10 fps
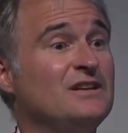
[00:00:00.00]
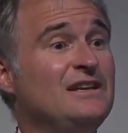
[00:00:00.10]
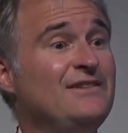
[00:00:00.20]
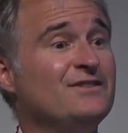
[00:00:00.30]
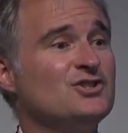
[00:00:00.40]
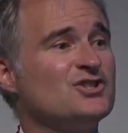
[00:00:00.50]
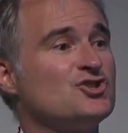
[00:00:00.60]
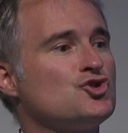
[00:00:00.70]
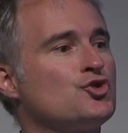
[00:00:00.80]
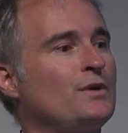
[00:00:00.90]
even
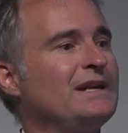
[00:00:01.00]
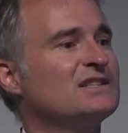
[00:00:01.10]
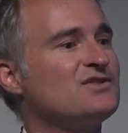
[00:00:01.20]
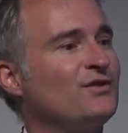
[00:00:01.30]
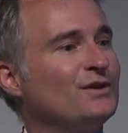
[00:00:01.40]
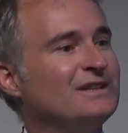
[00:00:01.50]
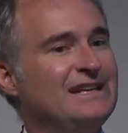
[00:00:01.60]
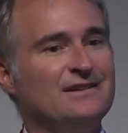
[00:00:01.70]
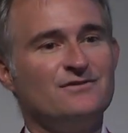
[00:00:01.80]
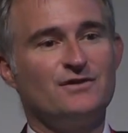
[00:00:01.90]
just transferring the
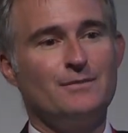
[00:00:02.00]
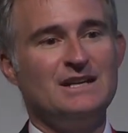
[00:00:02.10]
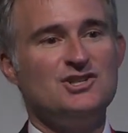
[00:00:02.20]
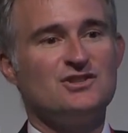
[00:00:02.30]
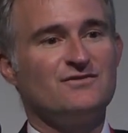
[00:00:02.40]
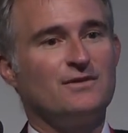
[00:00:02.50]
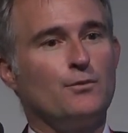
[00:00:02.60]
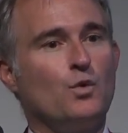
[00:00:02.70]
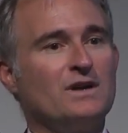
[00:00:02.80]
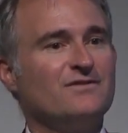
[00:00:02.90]
information
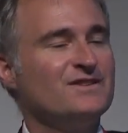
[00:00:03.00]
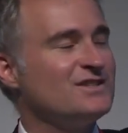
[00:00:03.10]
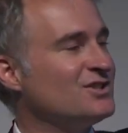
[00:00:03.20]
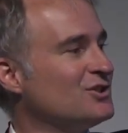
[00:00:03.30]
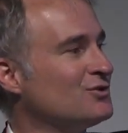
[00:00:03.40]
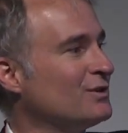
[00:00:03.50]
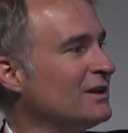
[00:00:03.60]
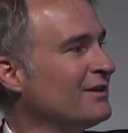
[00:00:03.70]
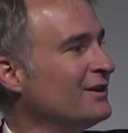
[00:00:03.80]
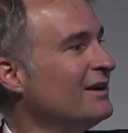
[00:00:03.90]
from one physician to
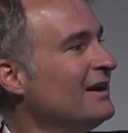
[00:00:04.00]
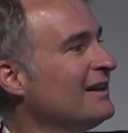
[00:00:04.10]
another.